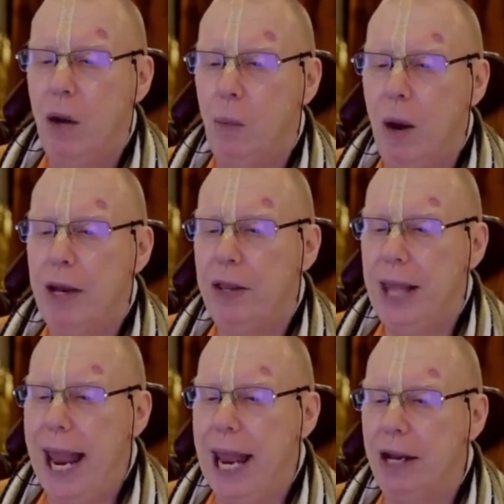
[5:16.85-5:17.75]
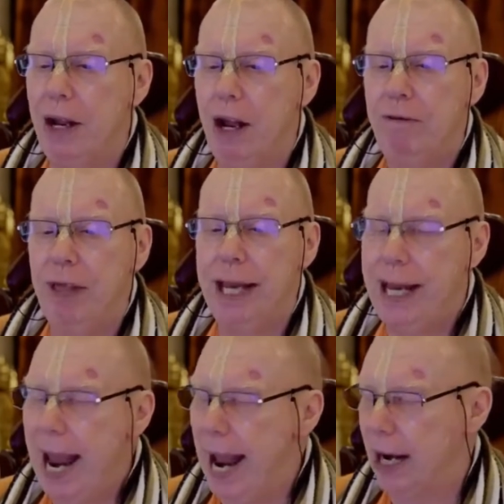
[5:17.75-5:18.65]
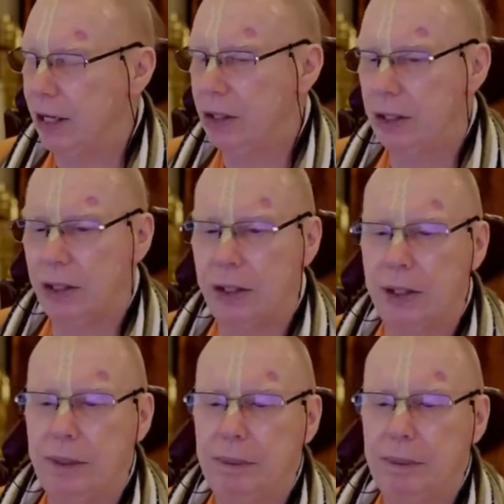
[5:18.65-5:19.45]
What then of the next?